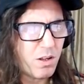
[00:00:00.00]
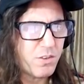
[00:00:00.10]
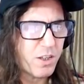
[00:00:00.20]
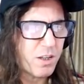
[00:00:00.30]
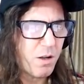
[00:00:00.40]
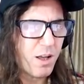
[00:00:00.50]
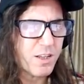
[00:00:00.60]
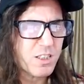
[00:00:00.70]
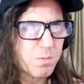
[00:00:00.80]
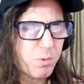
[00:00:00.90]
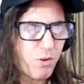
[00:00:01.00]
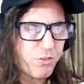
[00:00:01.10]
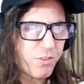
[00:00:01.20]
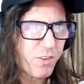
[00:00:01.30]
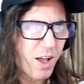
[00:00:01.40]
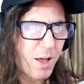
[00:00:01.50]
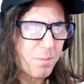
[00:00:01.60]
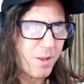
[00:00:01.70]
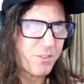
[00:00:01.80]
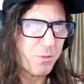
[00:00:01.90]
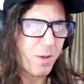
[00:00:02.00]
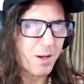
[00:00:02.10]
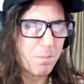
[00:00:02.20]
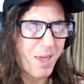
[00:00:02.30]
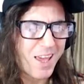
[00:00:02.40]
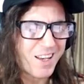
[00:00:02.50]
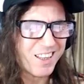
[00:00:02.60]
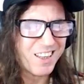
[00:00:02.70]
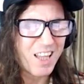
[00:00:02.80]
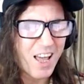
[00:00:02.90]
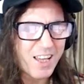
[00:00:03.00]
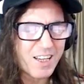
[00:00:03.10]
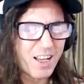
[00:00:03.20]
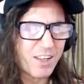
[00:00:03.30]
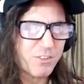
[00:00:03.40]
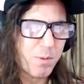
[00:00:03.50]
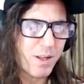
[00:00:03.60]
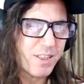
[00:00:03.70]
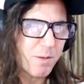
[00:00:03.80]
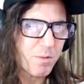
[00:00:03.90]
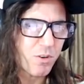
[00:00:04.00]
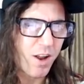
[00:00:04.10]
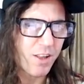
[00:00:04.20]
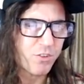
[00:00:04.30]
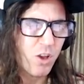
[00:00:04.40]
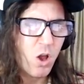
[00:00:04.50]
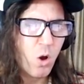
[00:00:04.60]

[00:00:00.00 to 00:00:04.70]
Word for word: the co explosive comments about a man lionized by Democrats